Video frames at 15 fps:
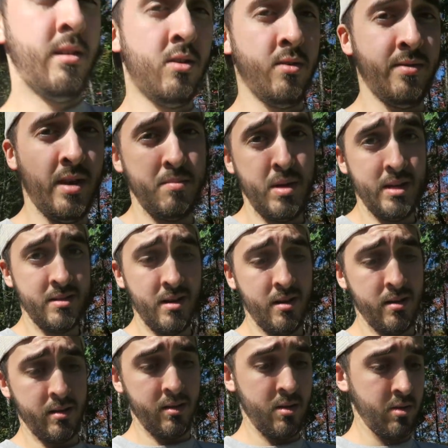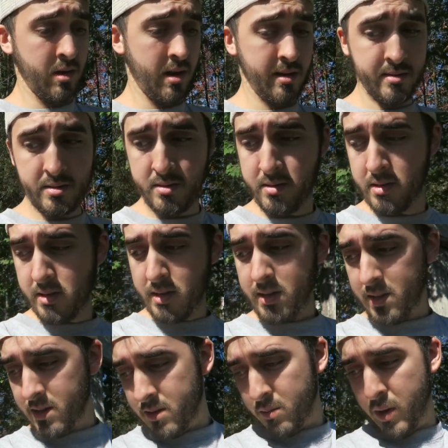I don't know if that means anything to you guys.
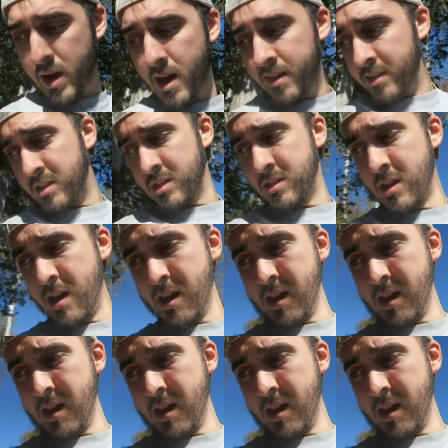But yeah, this is